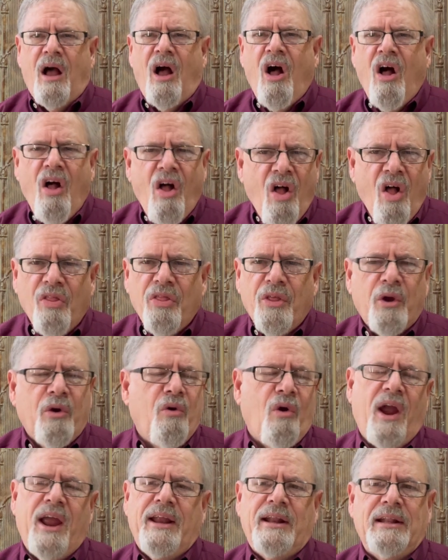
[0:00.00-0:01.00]
All the
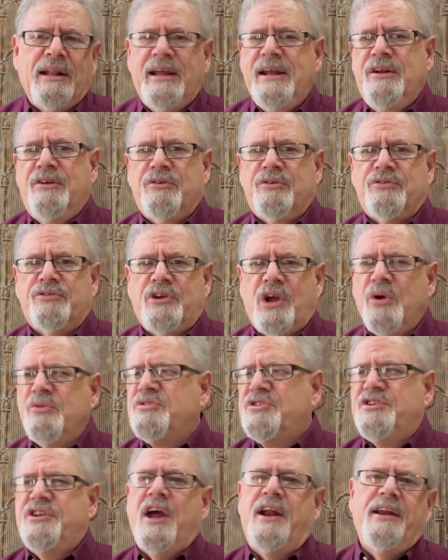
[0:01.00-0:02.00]
great leaders, go
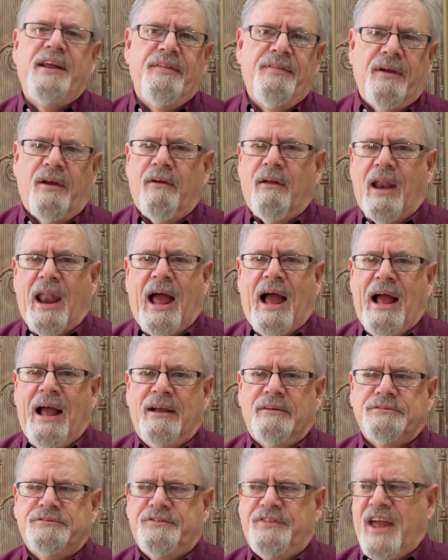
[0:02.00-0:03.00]
study their
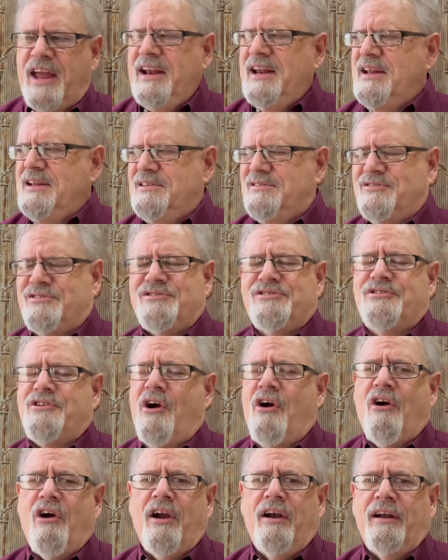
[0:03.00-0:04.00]
lives they didn't
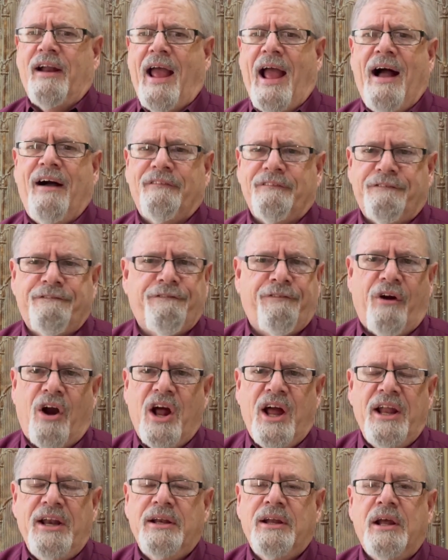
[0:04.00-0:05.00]
start out
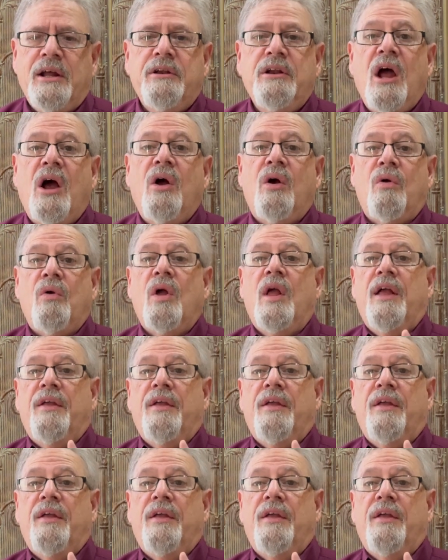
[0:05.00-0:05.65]
front. No,